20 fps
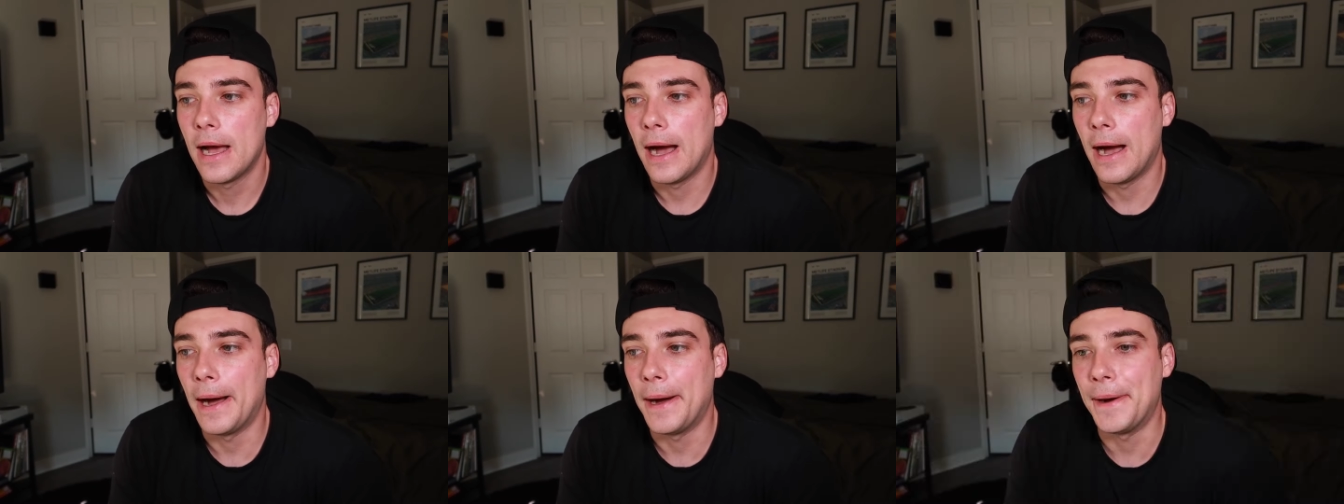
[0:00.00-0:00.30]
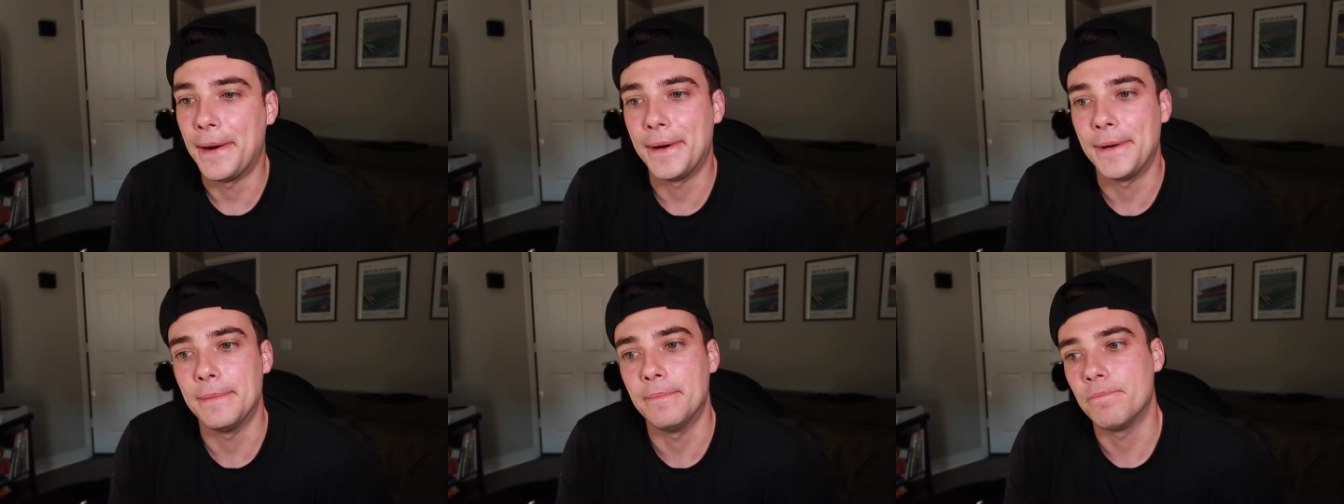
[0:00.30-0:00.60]

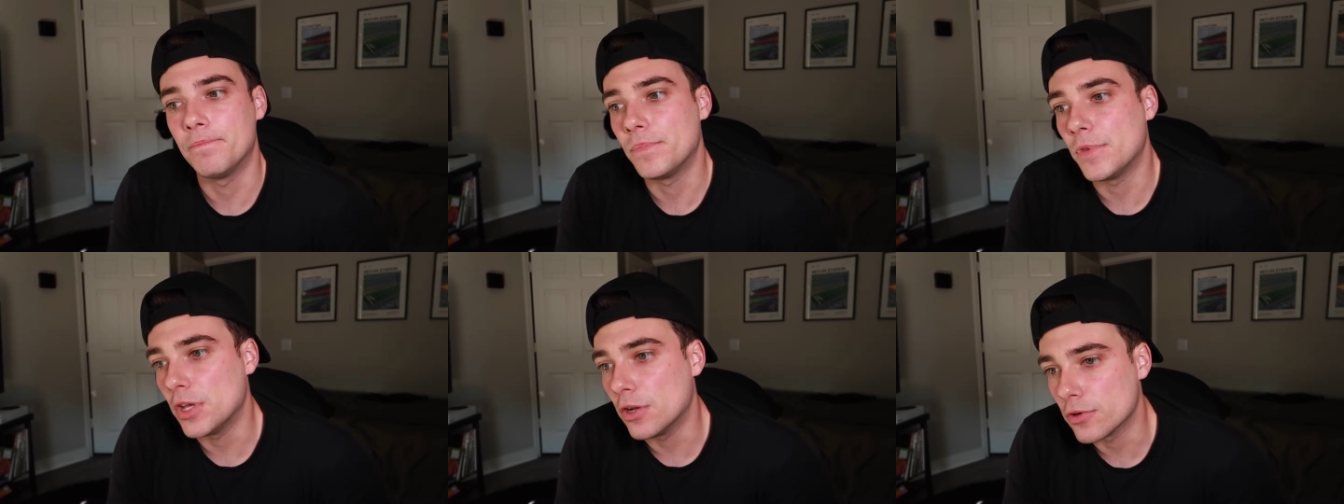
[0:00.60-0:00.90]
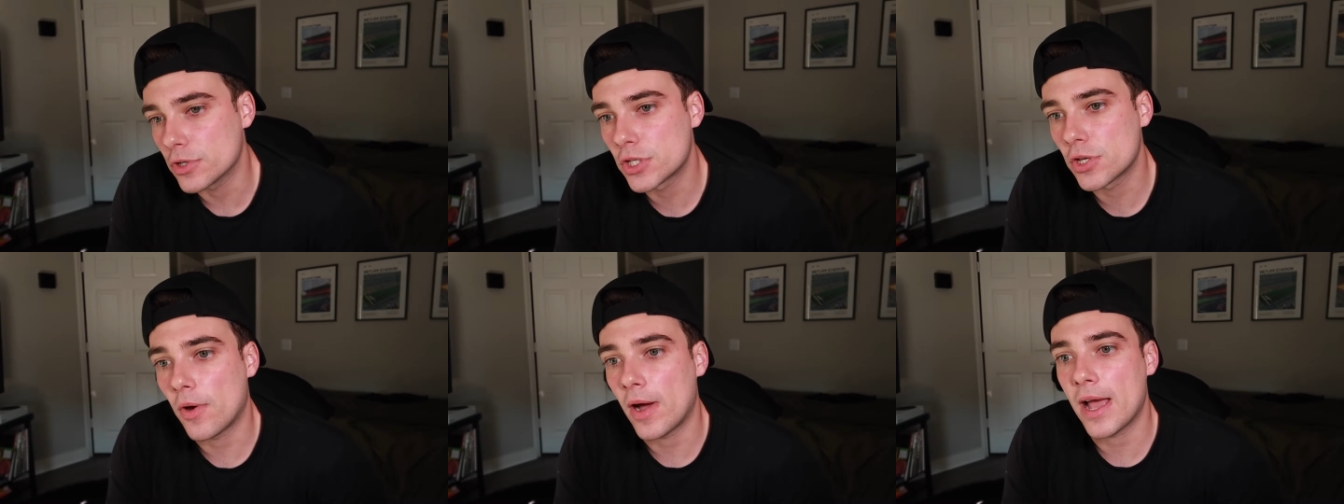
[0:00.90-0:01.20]
Um, you know,
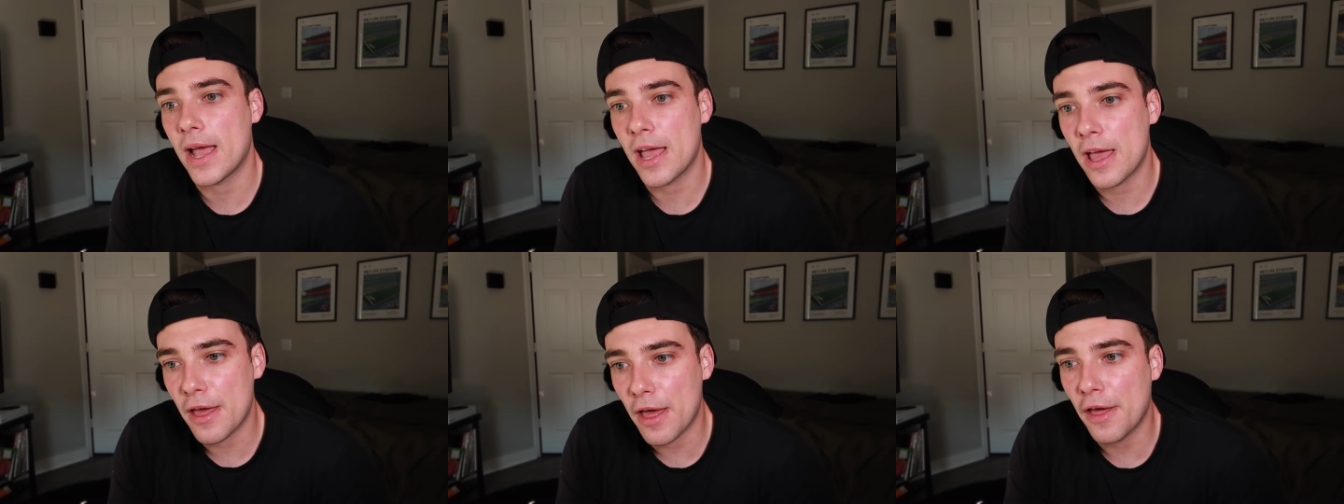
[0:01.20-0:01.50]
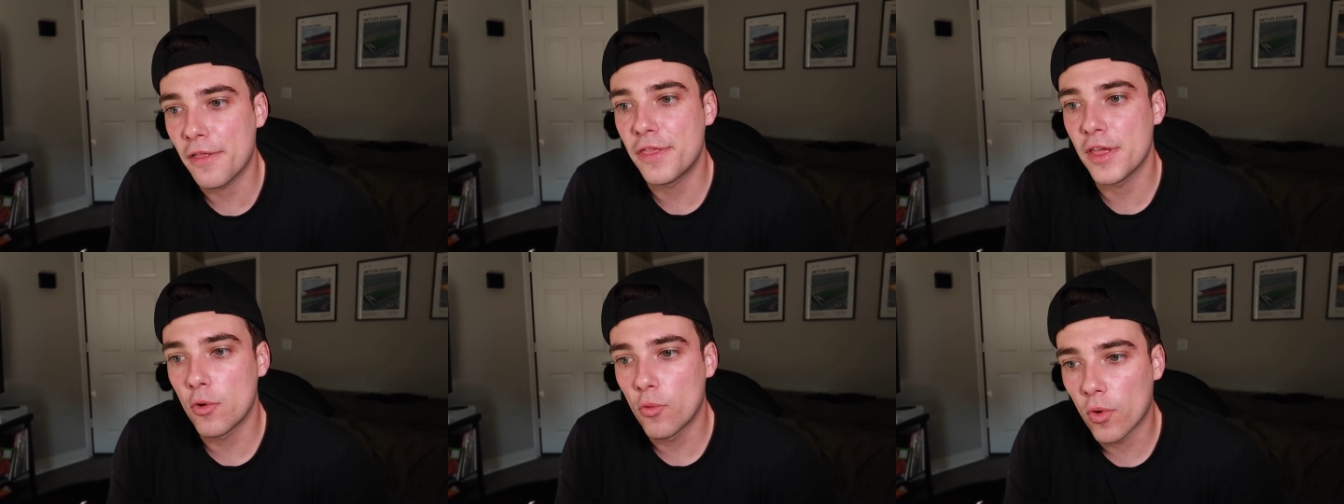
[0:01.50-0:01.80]
so I, I
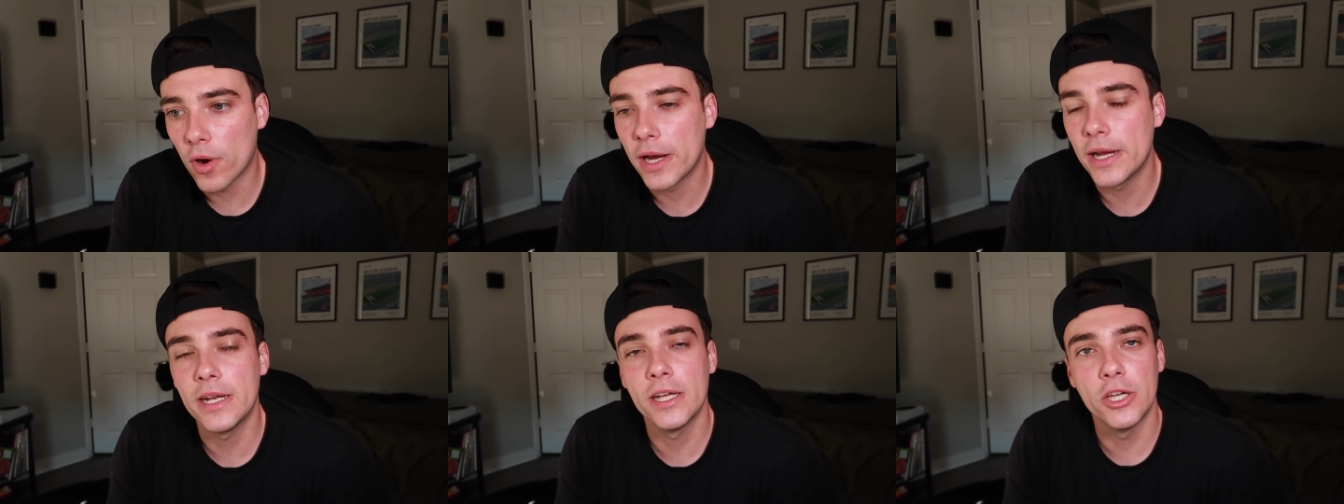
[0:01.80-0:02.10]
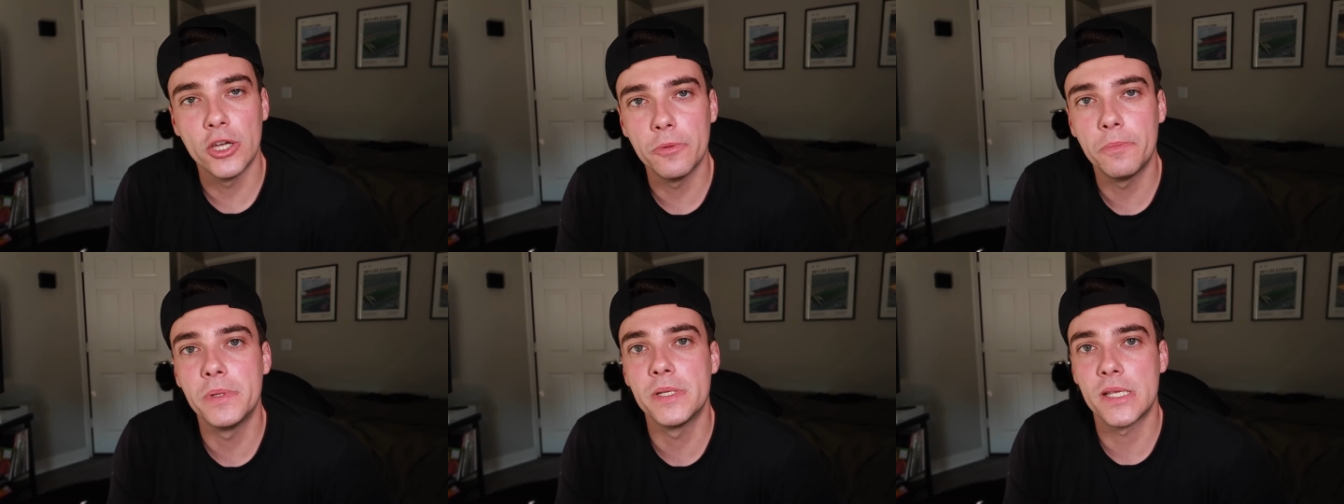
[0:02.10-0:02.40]
think we're in a
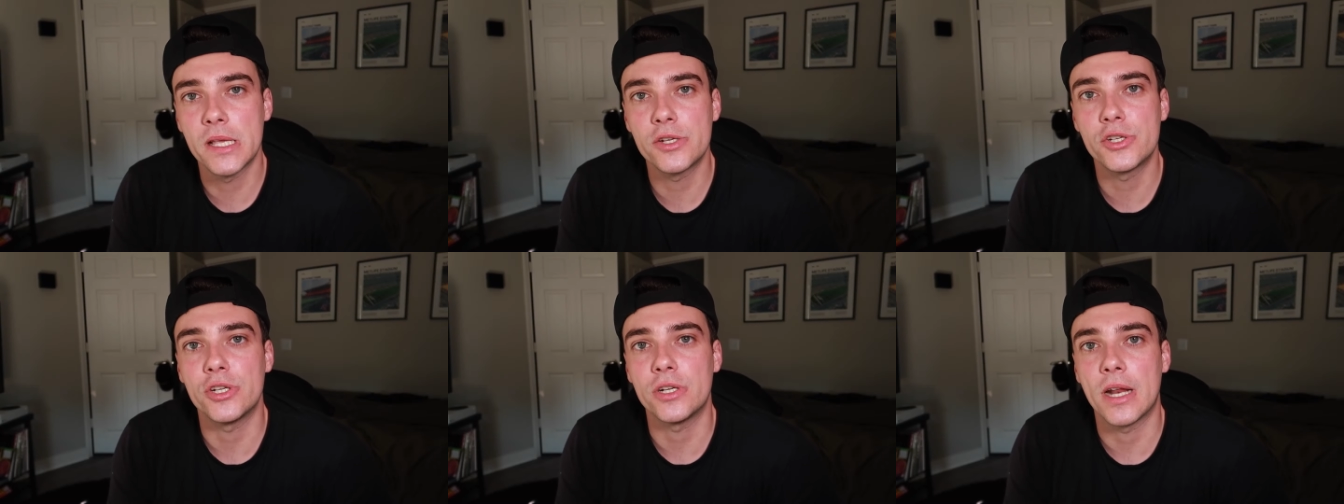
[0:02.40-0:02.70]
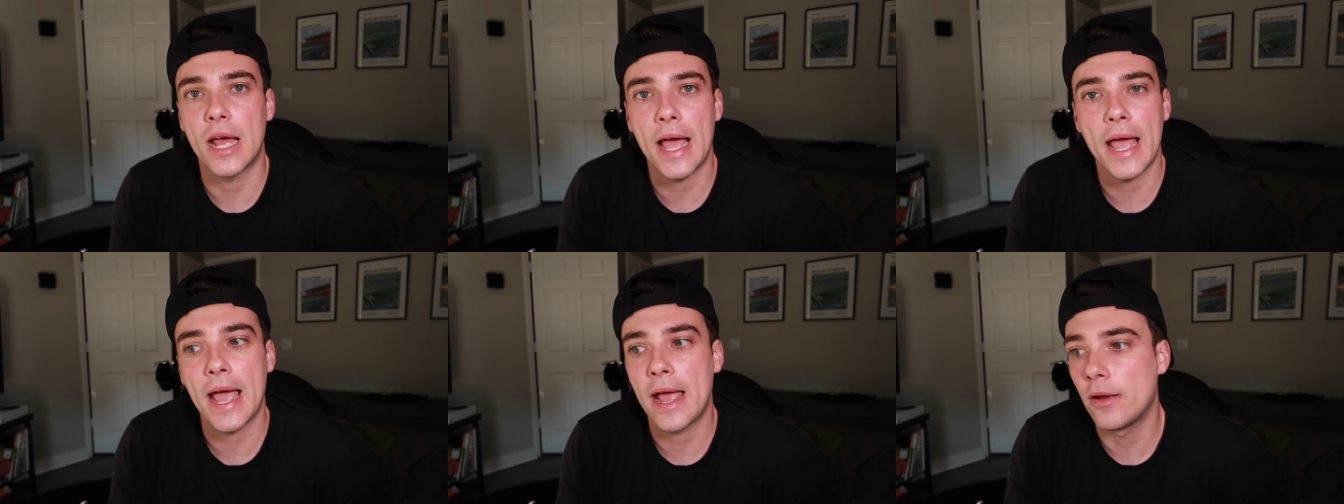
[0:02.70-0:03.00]
good position.
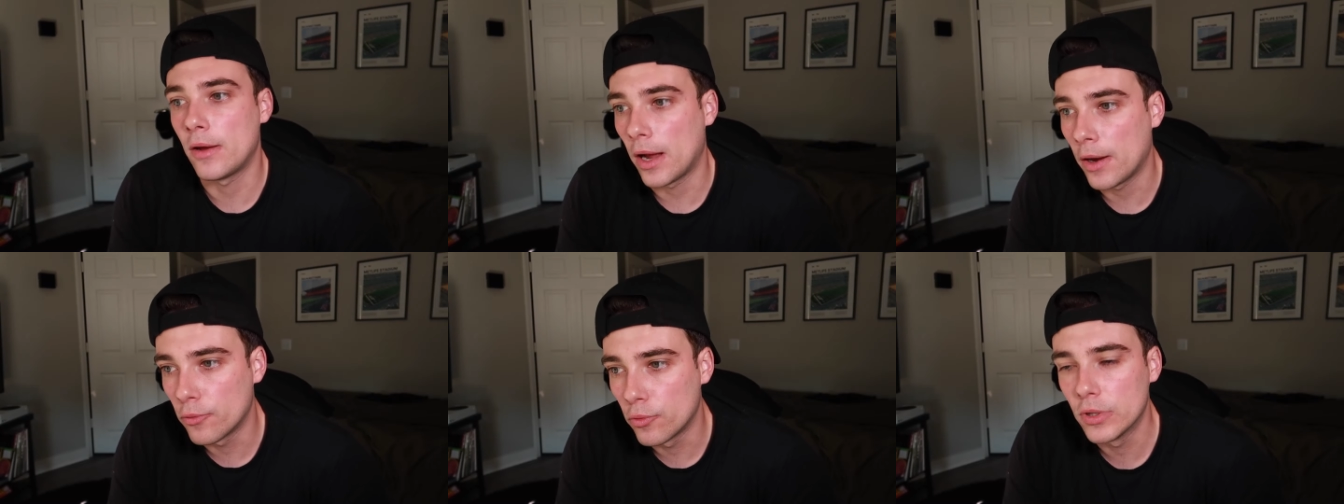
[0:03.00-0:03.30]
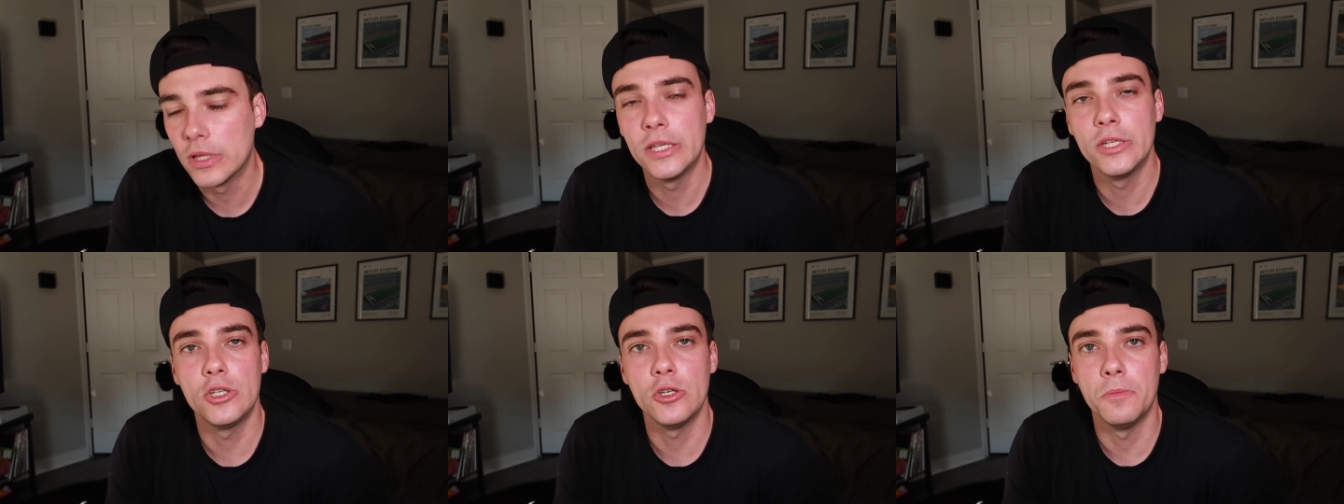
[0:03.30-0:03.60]
I, I
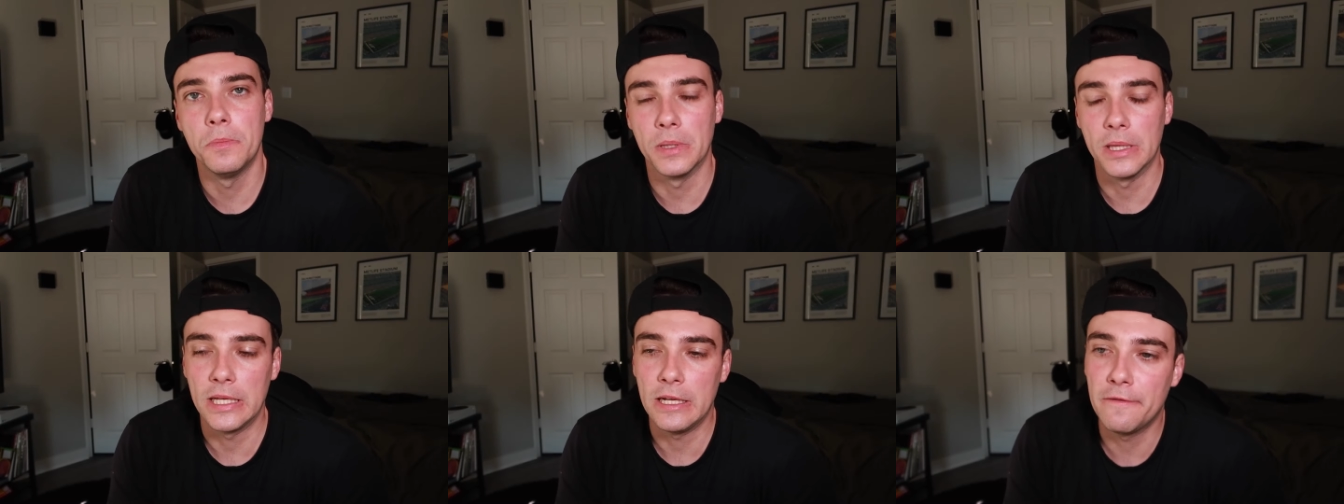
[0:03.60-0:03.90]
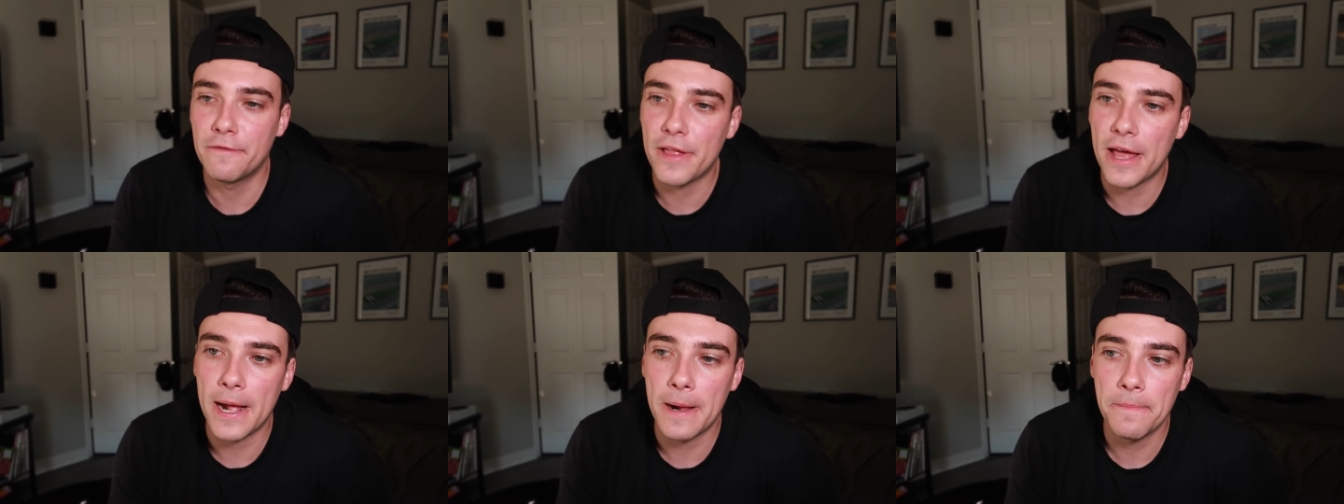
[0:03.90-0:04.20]
really do
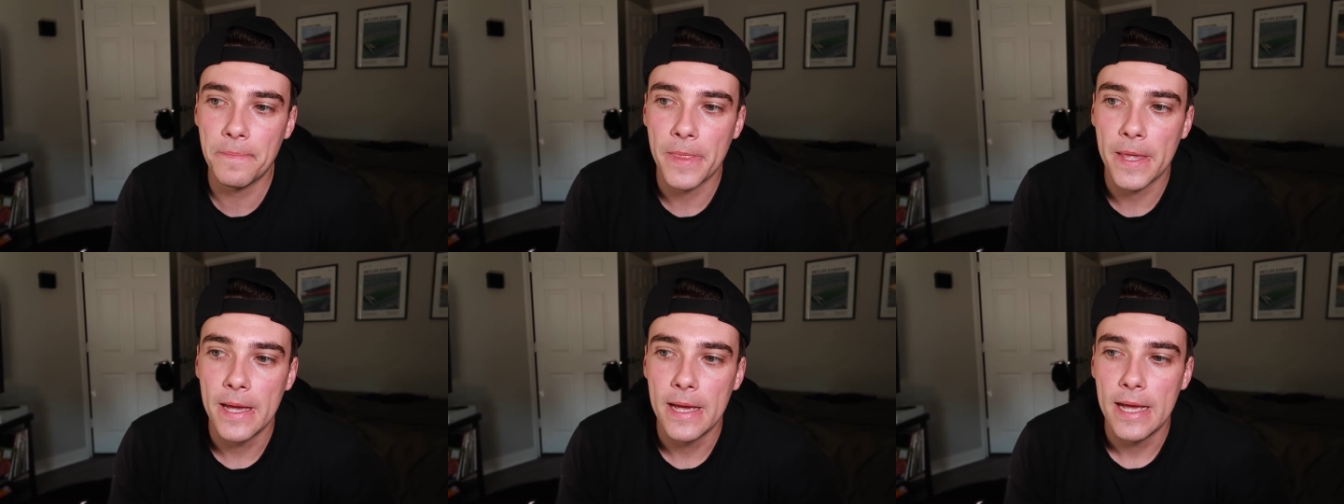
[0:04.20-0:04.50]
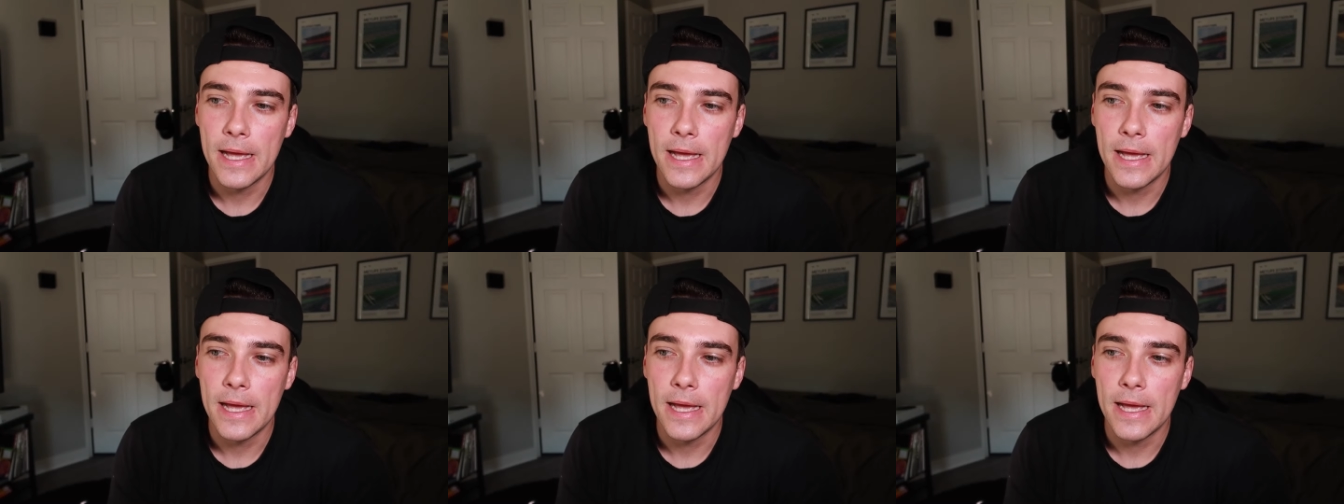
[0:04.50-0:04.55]
believe that.